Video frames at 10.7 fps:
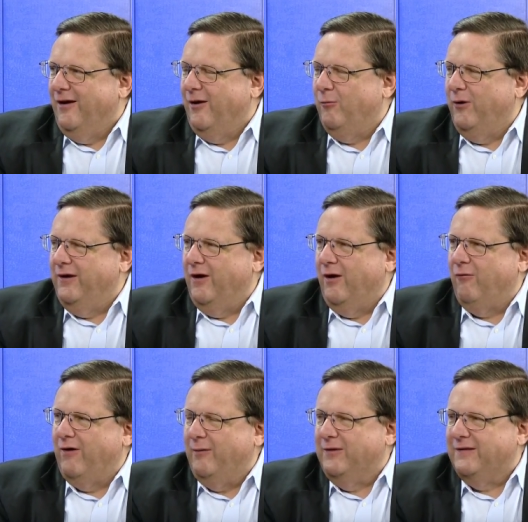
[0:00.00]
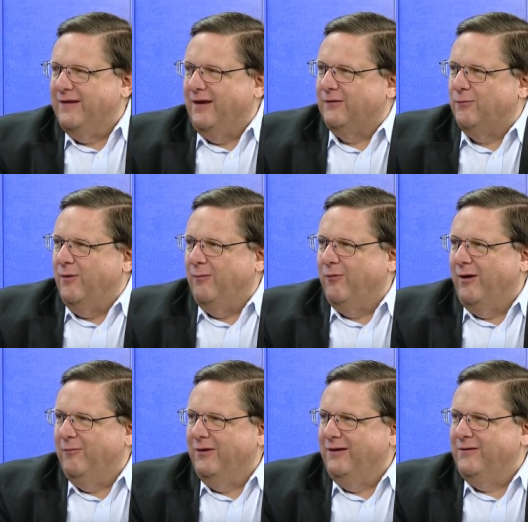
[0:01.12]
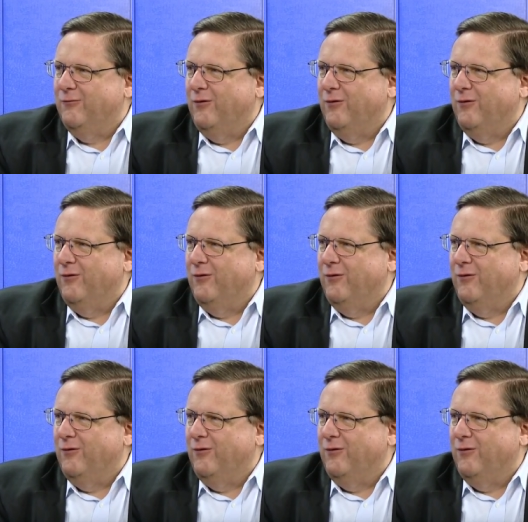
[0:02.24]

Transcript: Our, boy, our rabbit's not a swamp rabbit. He's a